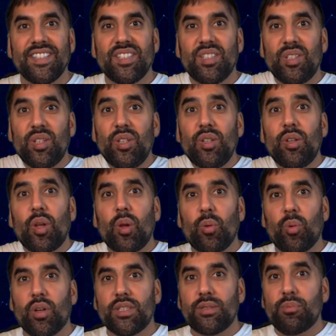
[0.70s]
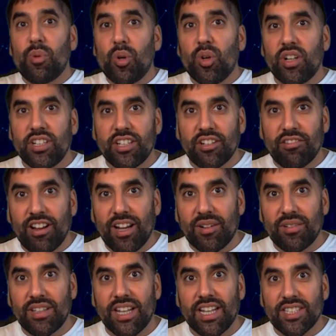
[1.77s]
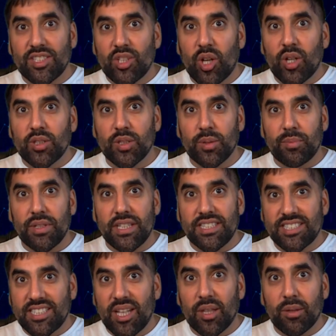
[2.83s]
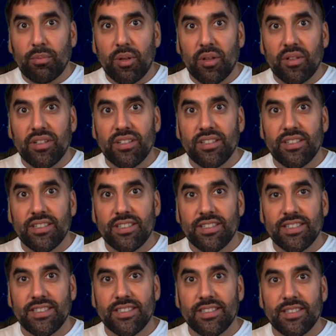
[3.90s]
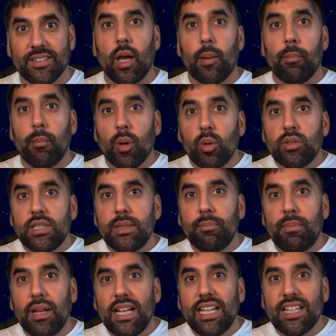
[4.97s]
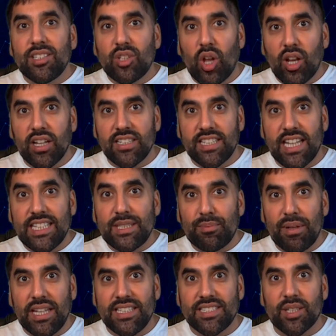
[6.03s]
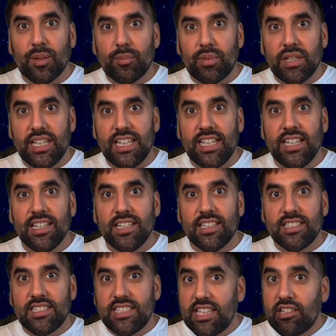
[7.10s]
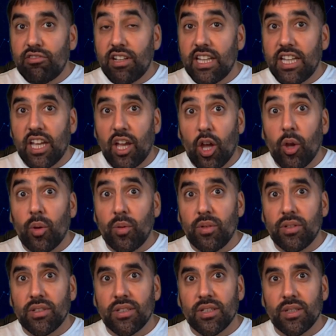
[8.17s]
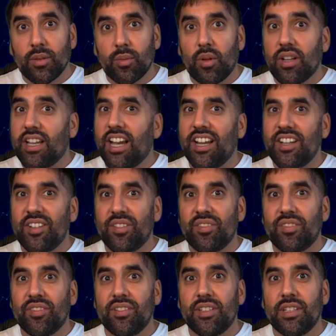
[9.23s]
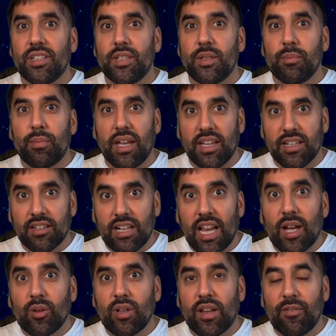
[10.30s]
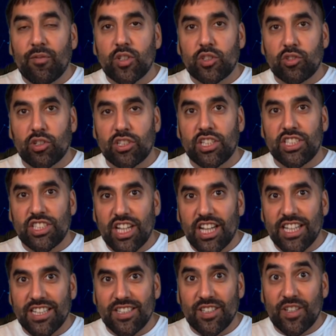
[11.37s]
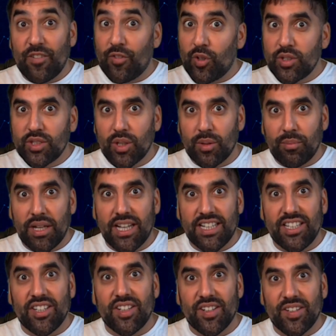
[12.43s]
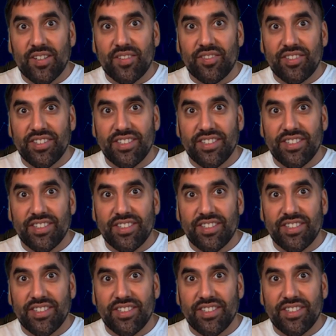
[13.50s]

Do you know what's more underground than a startup in stealth mode? A multi-billion dollar database company secretly owned, well kind of, by a cloud infrastructure giant you've also barely heard of.